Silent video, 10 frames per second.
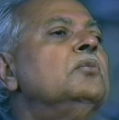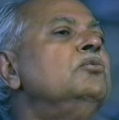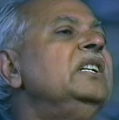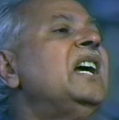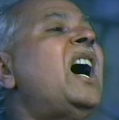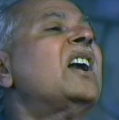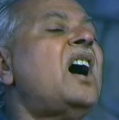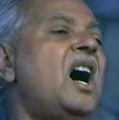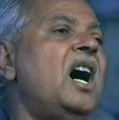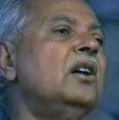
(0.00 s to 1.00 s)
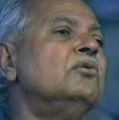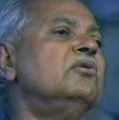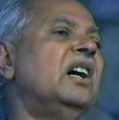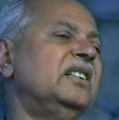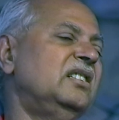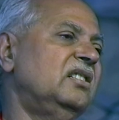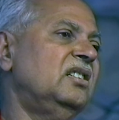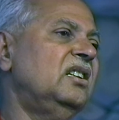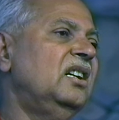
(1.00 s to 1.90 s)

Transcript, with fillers: We are all one.